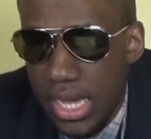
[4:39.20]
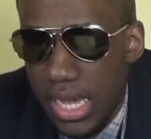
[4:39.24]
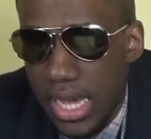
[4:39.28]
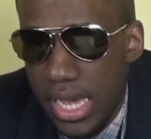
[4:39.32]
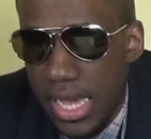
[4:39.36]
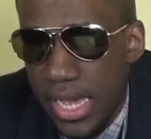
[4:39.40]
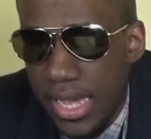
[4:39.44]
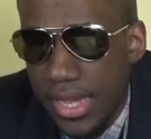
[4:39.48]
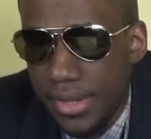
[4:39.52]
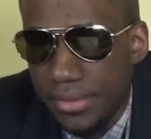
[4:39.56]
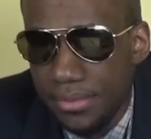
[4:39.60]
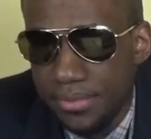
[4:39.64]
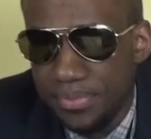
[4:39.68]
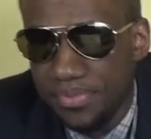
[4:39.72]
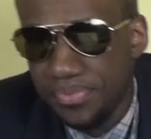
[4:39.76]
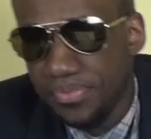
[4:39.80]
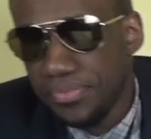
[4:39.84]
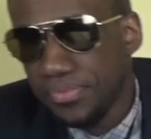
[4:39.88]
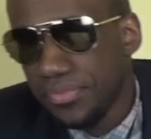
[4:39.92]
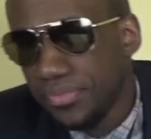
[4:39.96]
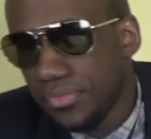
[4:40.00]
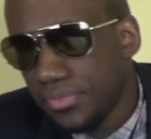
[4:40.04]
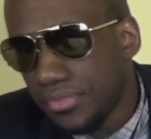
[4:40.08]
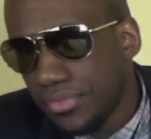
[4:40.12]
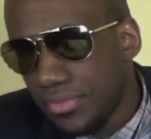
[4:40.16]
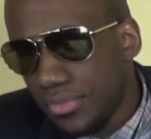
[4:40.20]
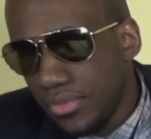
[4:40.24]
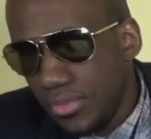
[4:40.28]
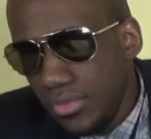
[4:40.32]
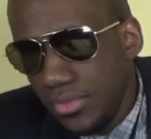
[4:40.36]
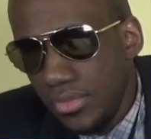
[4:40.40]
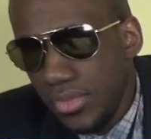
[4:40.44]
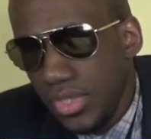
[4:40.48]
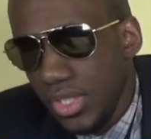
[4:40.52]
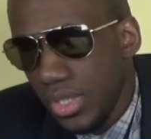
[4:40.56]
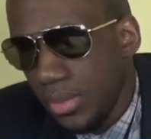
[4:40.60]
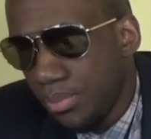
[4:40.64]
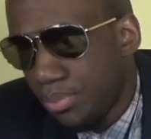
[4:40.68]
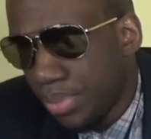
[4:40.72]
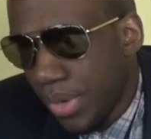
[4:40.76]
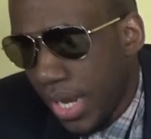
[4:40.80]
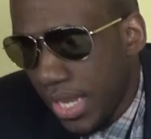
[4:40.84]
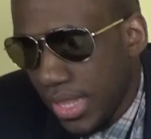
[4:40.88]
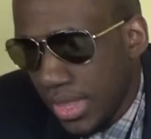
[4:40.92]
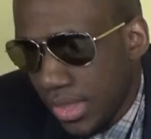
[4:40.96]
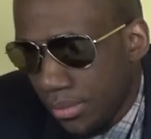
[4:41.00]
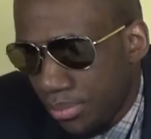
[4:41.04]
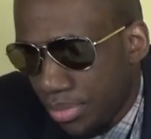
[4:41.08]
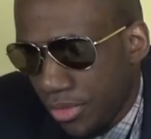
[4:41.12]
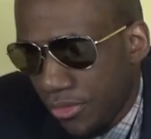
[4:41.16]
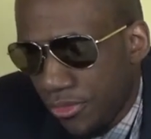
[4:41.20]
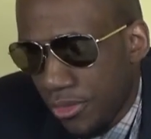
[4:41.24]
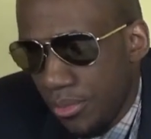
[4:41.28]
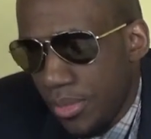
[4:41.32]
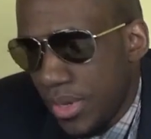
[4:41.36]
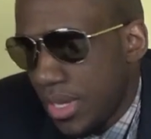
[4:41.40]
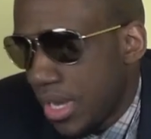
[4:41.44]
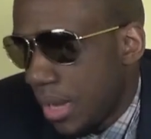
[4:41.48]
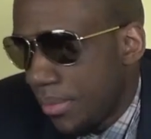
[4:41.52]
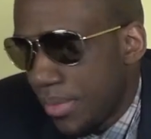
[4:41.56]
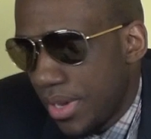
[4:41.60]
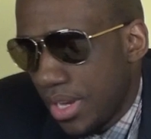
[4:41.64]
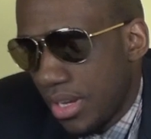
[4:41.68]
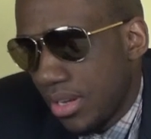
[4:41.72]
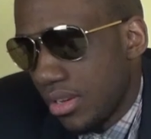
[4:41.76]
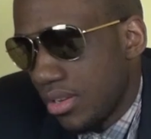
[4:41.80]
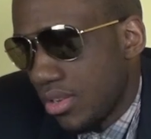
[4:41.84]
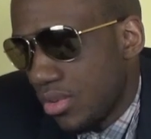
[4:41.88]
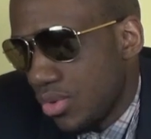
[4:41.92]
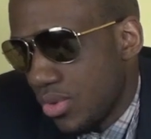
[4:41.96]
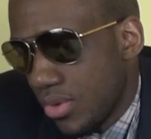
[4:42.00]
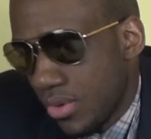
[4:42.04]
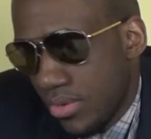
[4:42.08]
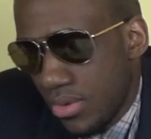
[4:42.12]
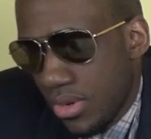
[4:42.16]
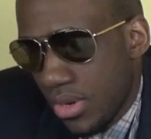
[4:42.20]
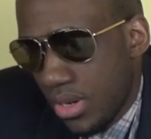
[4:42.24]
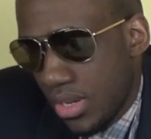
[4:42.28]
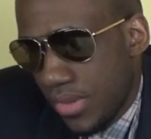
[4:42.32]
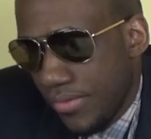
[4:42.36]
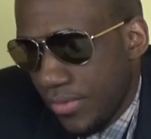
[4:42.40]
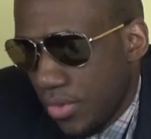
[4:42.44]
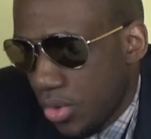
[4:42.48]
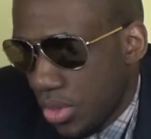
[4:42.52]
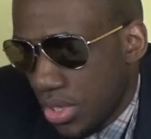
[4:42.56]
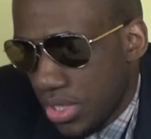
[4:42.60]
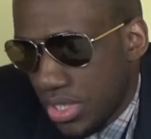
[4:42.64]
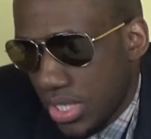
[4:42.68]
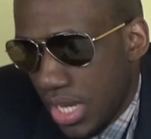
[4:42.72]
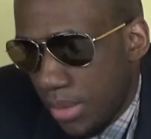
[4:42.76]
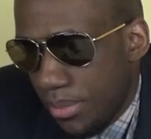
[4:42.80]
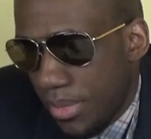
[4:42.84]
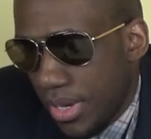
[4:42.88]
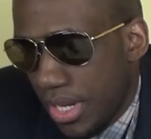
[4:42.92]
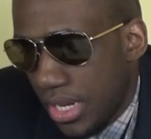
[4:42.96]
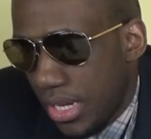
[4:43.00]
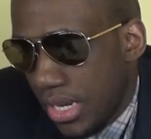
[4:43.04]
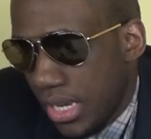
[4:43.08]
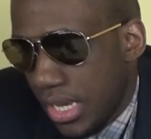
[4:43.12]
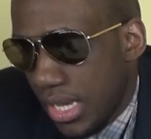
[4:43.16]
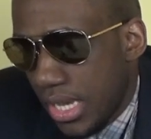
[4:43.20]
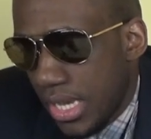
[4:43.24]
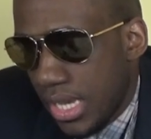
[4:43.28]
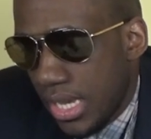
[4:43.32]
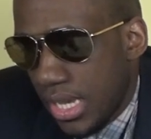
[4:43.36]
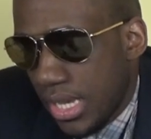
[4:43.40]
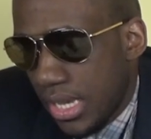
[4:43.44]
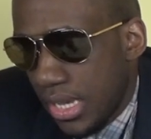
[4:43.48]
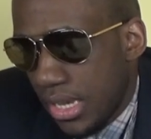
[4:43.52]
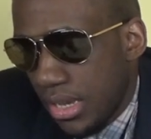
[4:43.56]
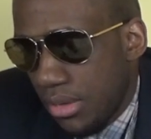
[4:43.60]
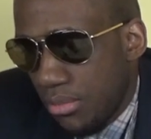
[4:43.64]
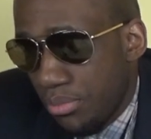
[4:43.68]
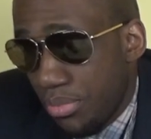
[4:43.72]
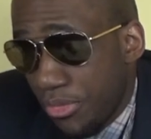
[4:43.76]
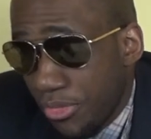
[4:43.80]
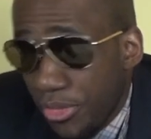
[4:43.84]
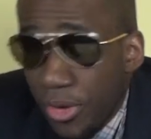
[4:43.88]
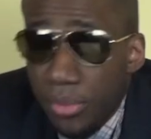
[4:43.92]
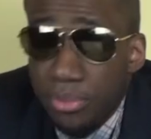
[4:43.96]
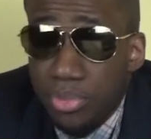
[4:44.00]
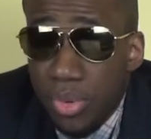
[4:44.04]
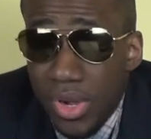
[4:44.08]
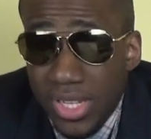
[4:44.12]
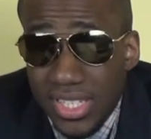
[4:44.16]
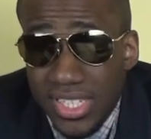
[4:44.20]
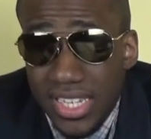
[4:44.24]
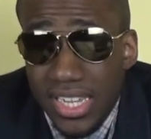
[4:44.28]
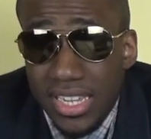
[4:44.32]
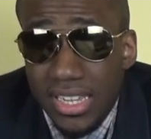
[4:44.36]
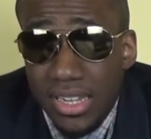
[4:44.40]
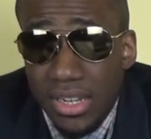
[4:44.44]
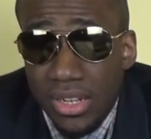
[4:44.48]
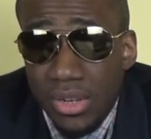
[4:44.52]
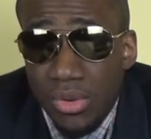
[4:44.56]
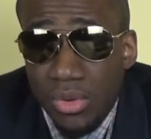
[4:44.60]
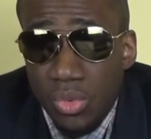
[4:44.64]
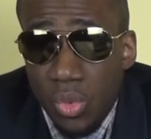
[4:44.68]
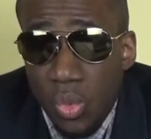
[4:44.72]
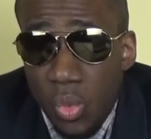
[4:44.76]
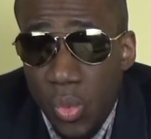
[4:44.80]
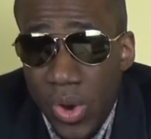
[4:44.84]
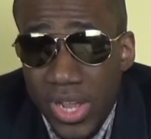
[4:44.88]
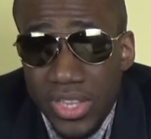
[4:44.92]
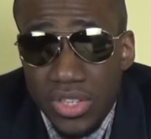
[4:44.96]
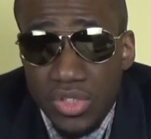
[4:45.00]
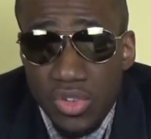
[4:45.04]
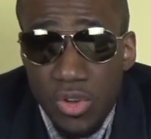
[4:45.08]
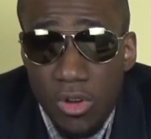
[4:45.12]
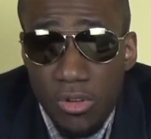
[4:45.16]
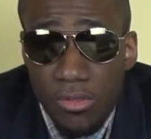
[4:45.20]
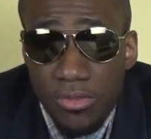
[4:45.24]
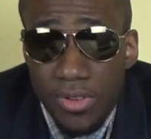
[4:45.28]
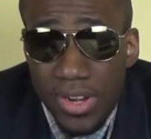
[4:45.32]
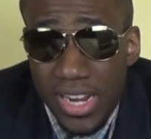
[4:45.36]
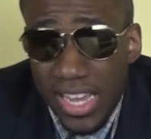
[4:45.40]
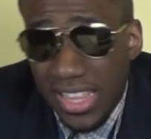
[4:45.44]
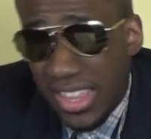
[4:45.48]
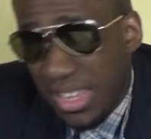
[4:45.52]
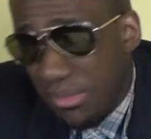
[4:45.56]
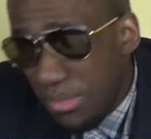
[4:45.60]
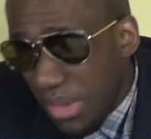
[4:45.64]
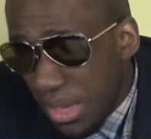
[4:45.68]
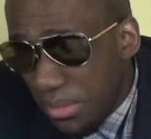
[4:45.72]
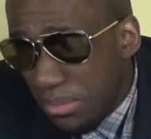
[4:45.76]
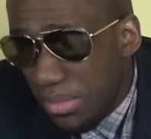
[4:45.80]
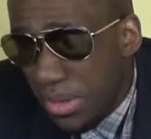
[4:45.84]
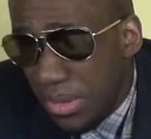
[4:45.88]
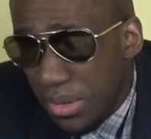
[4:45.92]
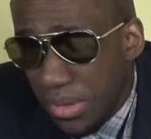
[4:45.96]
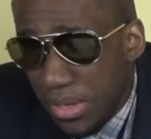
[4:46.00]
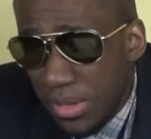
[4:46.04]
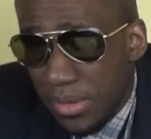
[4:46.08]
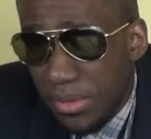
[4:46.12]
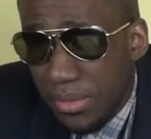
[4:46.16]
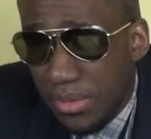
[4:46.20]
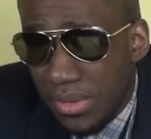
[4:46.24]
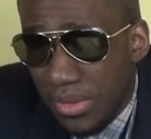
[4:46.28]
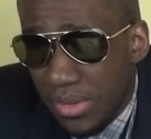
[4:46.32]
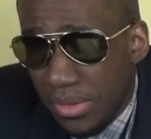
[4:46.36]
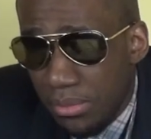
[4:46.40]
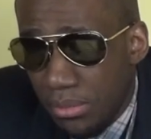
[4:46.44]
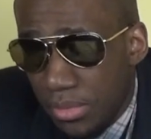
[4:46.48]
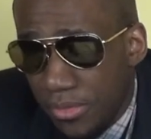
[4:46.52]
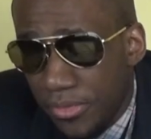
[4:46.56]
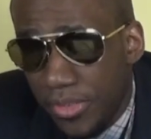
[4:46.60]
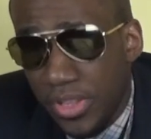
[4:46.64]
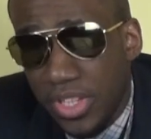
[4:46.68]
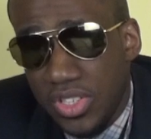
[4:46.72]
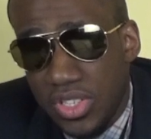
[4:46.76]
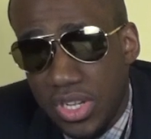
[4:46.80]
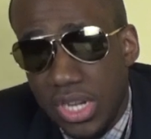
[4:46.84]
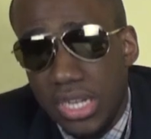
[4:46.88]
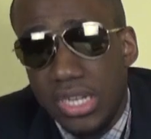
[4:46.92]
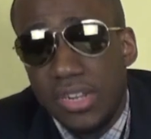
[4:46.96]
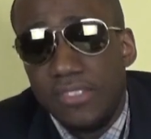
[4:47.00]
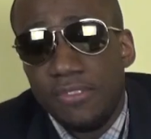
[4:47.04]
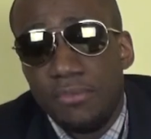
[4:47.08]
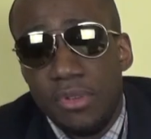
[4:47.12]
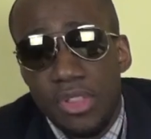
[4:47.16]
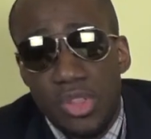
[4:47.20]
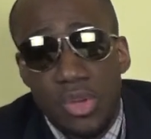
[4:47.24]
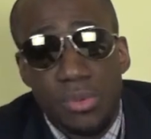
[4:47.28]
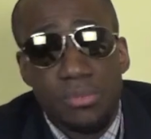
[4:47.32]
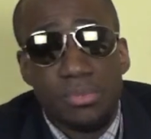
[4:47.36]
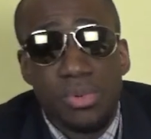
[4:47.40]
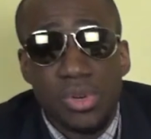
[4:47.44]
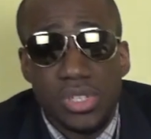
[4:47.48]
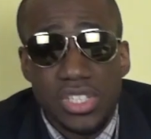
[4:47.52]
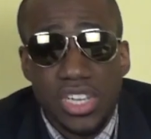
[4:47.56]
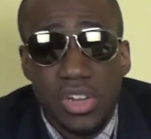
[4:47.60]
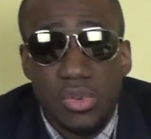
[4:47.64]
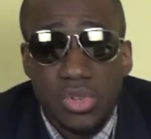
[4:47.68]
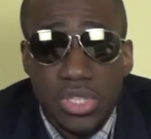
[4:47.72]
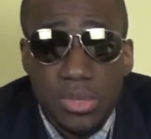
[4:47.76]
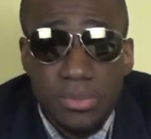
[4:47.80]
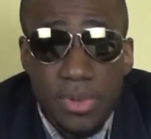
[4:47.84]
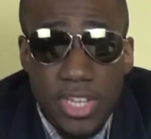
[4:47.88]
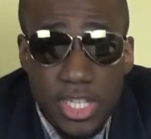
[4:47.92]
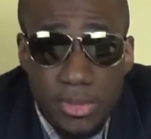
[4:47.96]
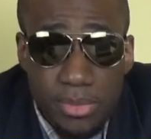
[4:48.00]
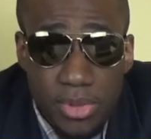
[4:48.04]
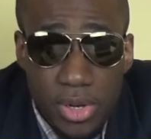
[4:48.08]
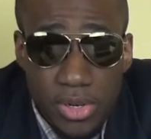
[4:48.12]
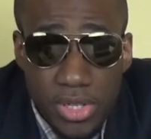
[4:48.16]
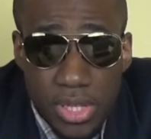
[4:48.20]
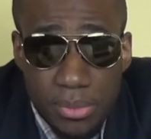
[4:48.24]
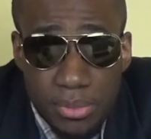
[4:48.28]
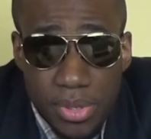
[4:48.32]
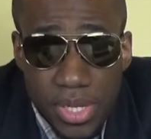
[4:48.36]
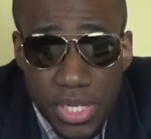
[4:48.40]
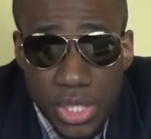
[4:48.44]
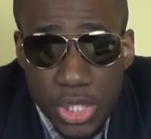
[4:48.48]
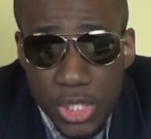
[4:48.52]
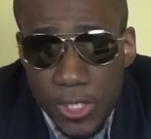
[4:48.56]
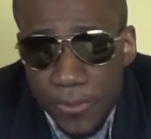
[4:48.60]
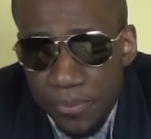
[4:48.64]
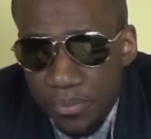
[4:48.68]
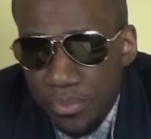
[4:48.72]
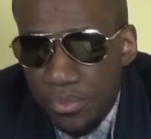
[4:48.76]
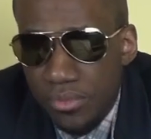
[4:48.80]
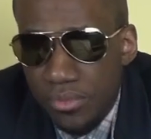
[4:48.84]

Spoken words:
But for me, I mean, you've got to say, I mean, before Boateng went off, and I think maybe before the second half, I thought Boateng was the best player on the pitch.